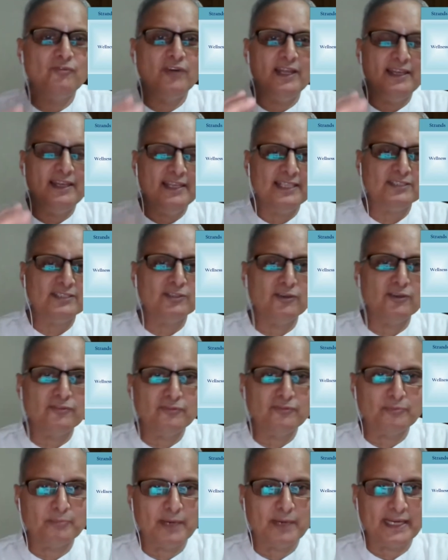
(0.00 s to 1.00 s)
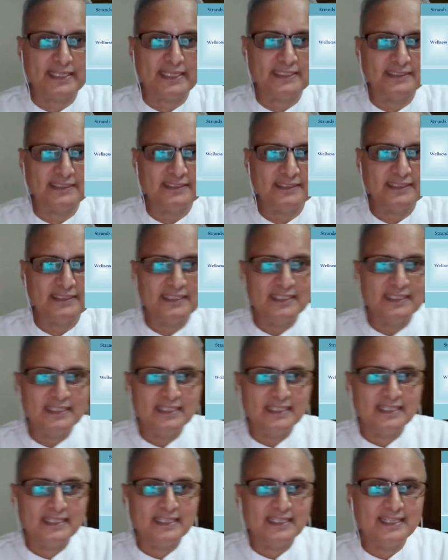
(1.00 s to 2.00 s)
wellness of mind
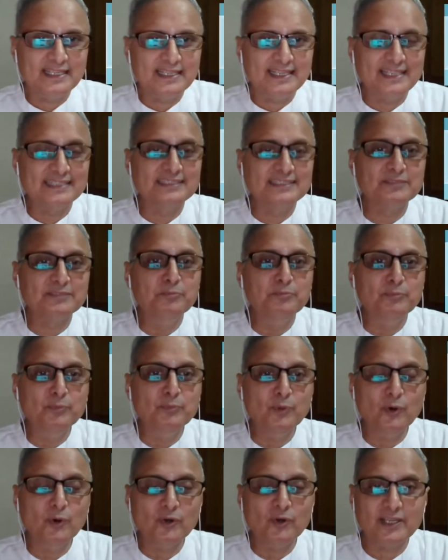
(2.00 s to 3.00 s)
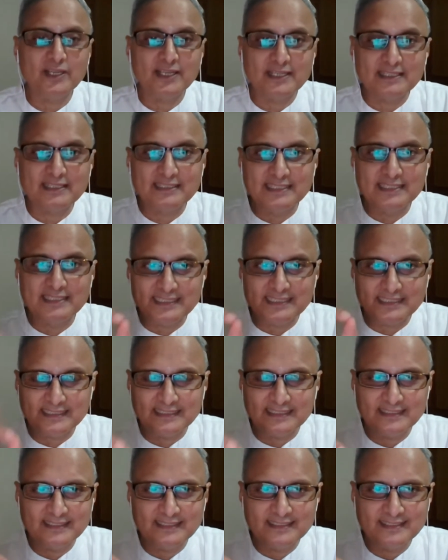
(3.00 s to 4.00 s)
is more
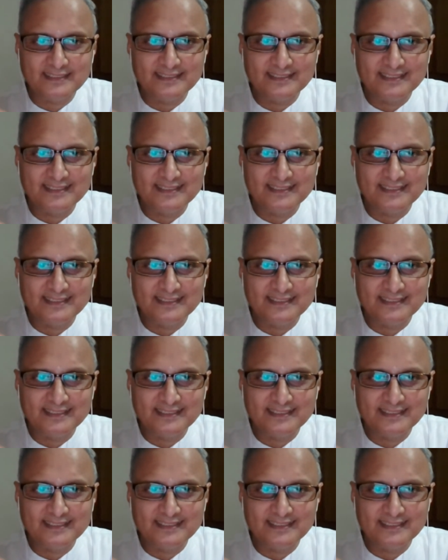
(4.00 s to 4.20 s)
critical